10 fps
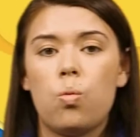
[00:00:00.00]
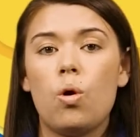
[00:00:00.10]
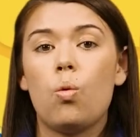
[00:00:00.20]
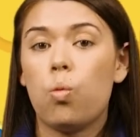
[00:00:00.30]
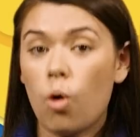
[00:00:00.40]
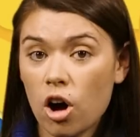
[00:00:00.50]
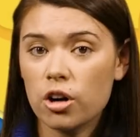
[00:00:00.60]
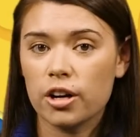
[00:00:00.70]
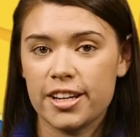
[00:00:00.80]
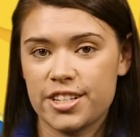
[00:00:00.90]
Well,
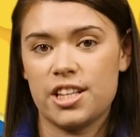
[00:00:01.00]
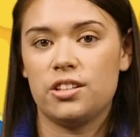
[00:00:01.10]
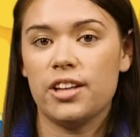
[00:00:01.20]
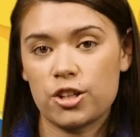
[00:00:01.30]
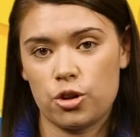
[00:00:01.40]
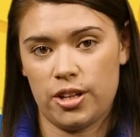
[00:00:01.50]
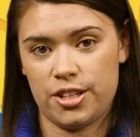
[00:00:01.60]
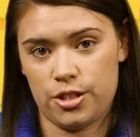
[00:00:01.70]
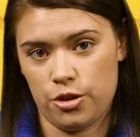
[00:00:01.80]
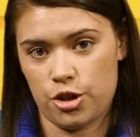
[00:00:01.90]
water is the
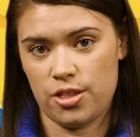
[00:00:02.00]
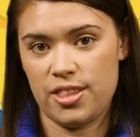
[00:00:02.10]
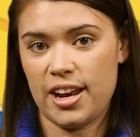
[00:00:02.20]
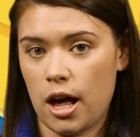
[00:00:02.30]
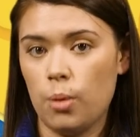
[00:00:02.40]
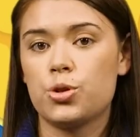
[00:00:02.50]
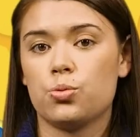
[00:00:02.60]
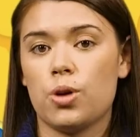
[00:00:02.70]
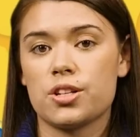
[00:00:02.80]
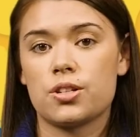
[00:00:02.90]
electrolyte solution that
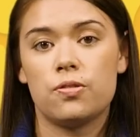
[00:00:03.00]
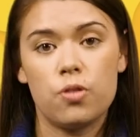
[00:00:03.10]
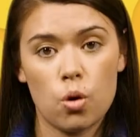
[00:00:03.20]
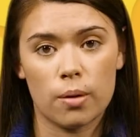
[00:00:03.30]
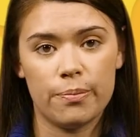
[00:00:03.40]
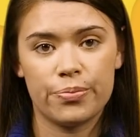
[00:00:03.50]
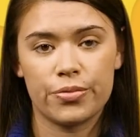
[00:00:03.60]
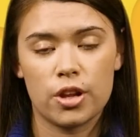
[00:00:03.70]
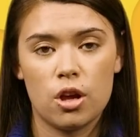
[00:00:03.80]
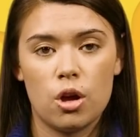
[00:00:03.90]
helps rust form.
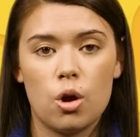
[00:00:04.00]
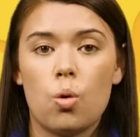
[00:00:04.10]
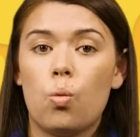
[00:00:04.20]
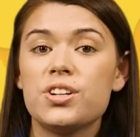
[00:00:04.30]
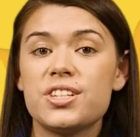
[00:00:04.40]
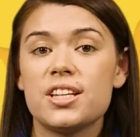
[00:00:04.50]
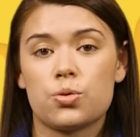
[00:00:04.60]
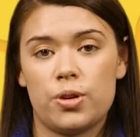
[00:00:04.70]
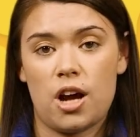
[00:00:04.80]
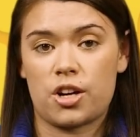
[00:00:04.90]
Once
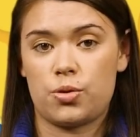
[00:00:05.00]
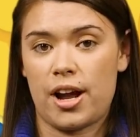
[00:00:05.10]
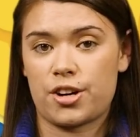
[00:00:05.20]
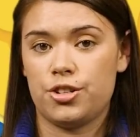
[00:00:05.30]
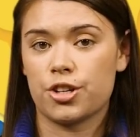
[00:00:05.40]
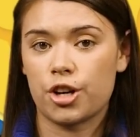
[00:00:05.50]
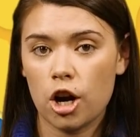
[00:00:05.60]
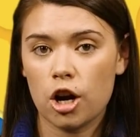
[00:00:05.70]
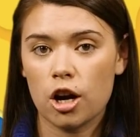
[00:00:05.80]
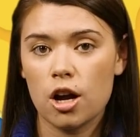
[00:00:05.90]
these redox reactions
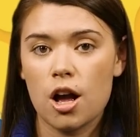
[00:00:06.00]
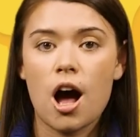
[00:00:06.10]
occur,